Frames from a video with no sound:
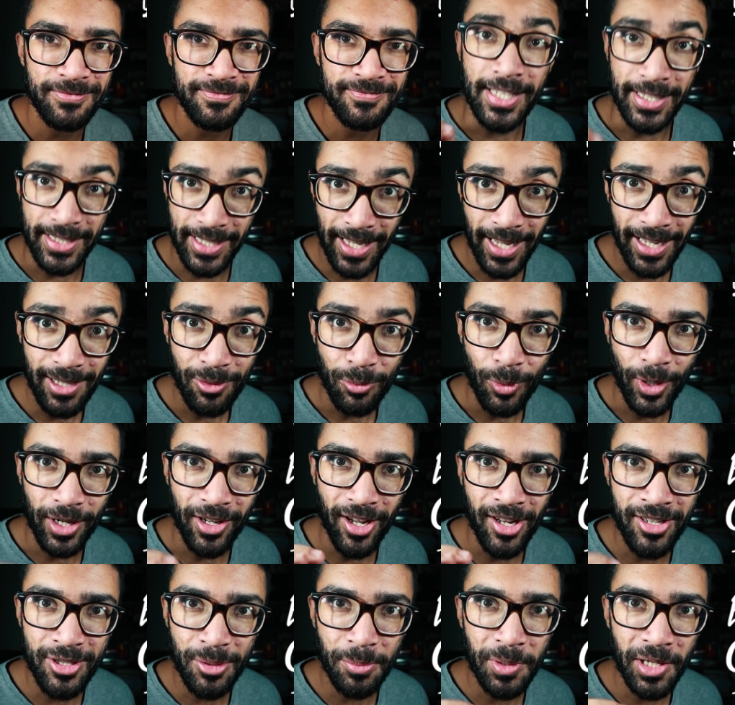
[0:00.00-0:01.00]
Today, we're
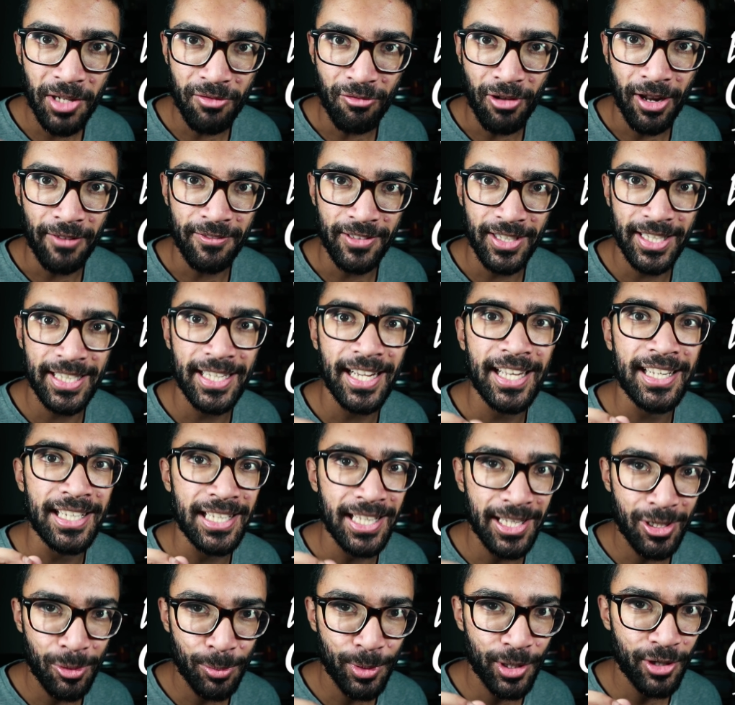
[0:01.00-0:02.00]
going to be unraveling a
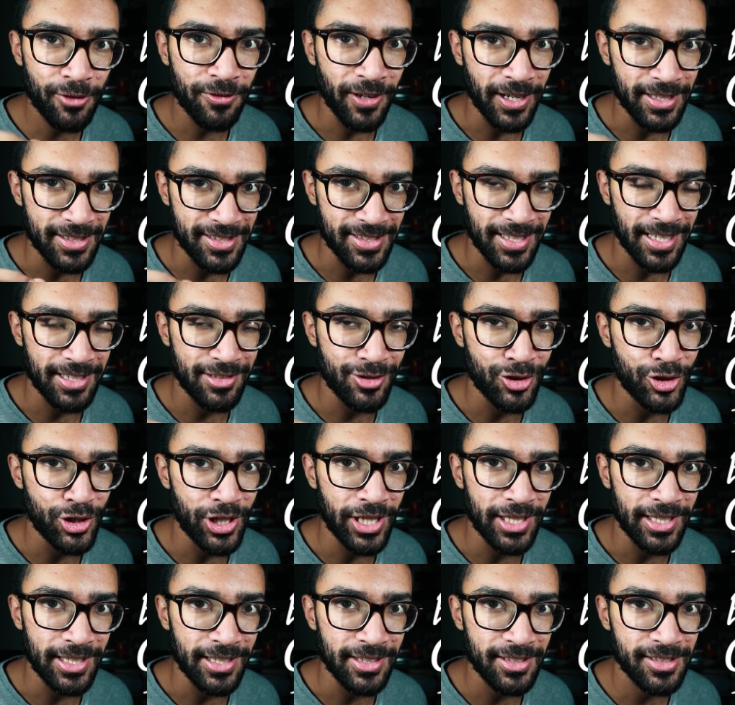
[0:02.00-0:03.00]
little bit of Einstein's
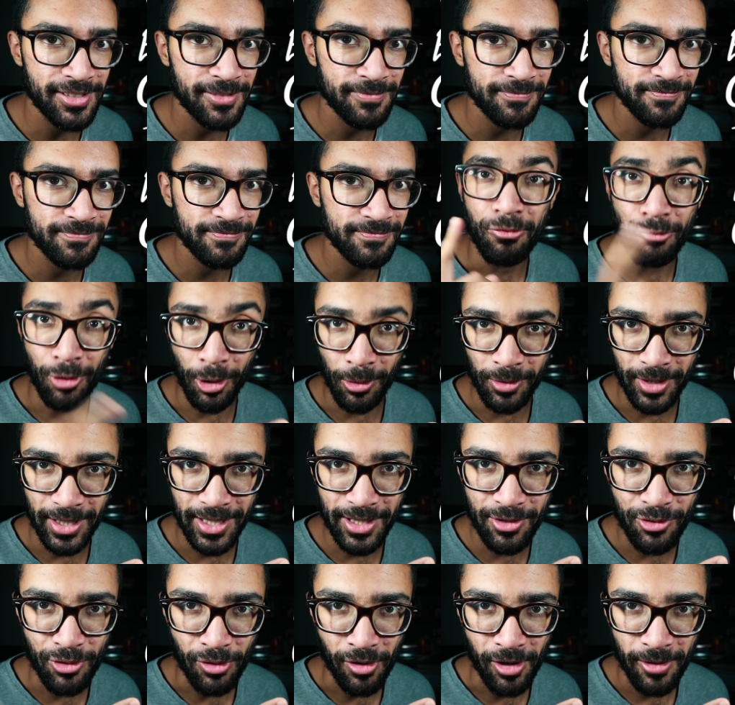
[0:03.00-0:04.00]
genius. Roll the
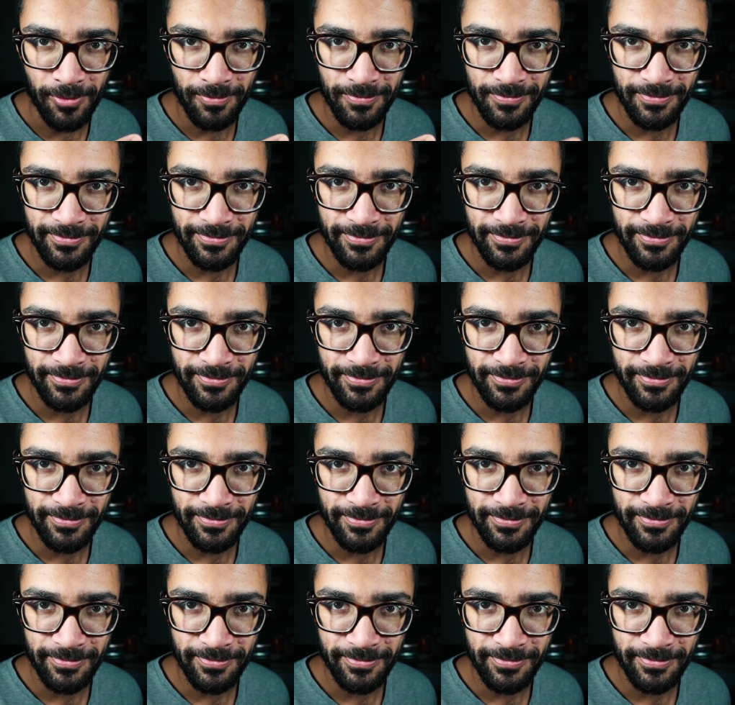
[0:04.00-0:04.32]
intro.